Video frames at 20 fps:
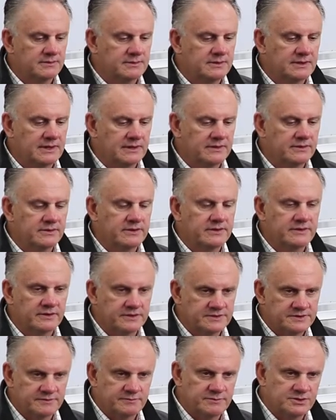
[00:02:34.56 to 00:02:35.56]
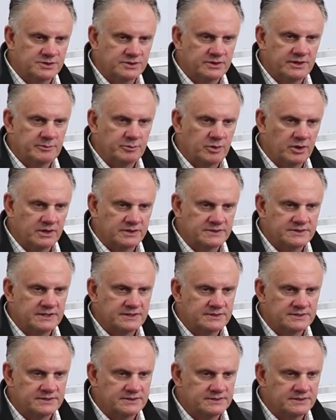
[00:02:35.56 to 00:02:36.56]
you know, the ethos of machine
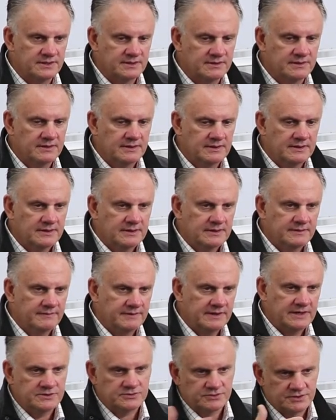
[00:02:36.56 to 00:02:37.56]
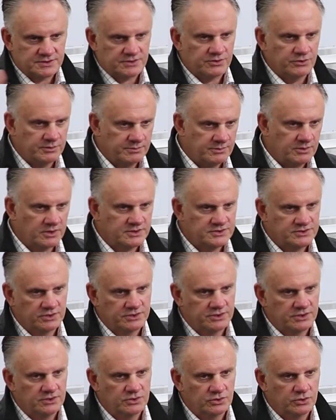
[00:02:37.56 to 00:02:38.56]
politics is that an interest group knocks
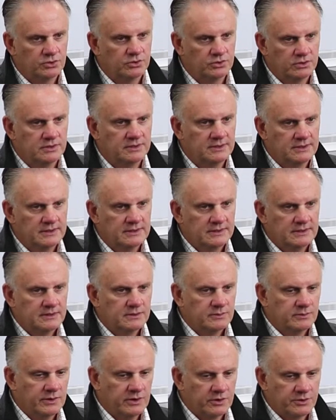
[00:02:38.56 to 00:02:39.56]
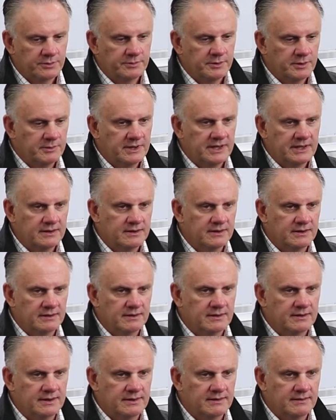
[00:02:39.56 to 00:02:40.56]
on your door, welcome them in
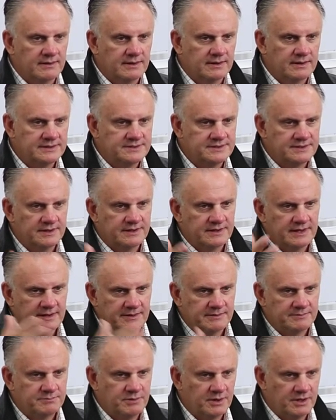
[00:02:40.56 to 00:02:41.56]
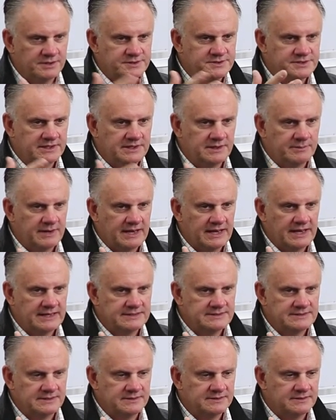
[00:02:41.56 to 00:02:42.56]
and, and, and listen to their policy
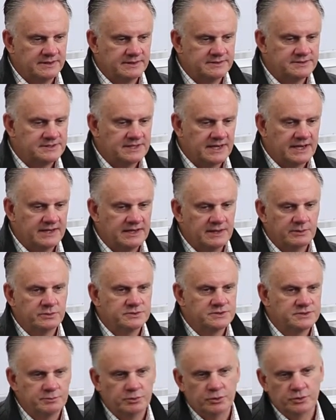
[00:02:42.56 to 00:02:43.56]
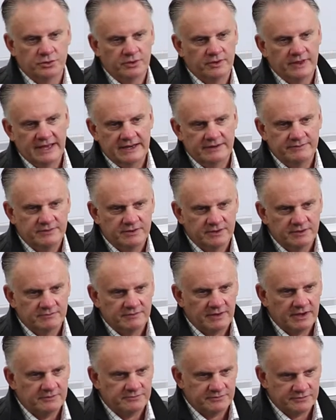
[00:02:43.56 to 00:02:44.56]
demands and, and say, yeah, we'll support all that if you can
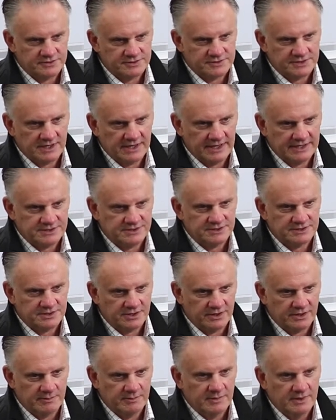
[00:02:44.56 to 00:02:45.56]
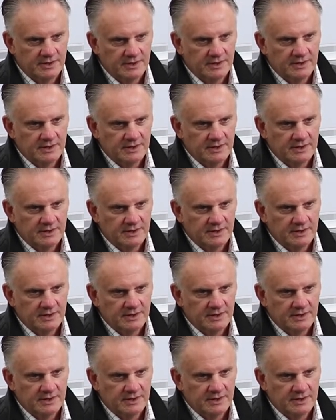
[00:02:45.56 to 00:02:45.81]
vote for us at election time.